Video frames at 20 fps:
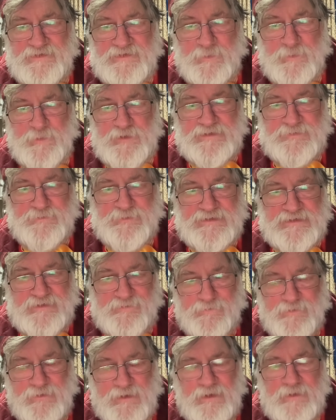that we
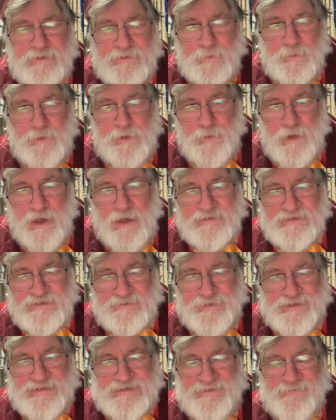are
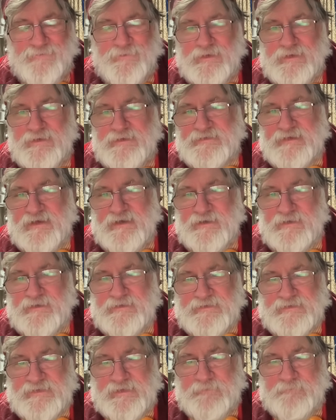specifically
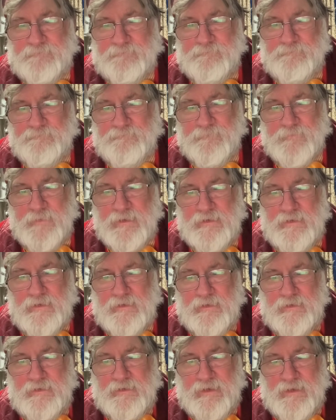targeting.
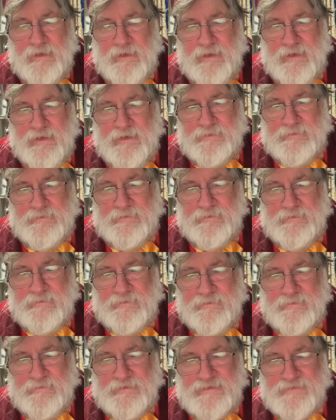And
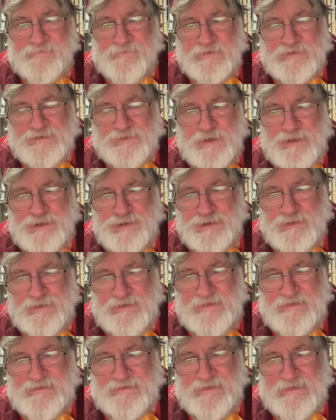there's frustration,
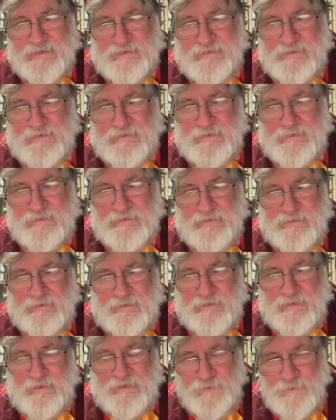he said.
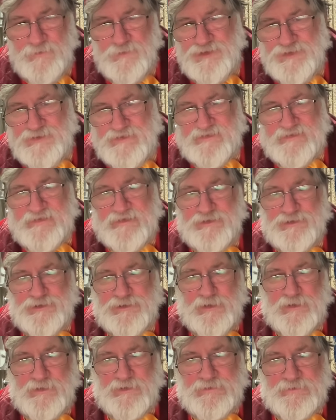Huge
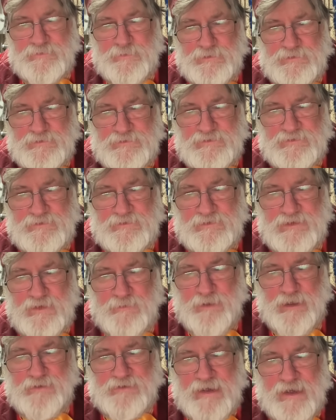disenchantment
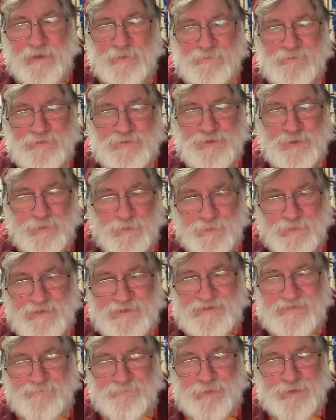about how the
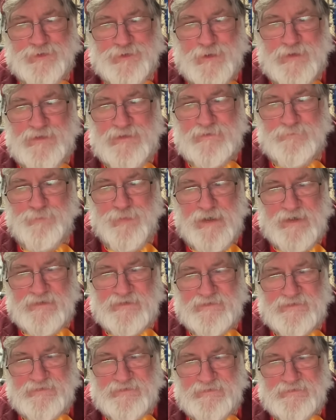Tories have betrayed
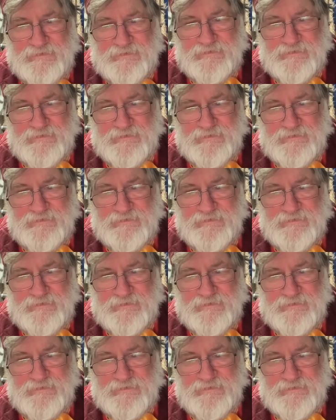Brexit.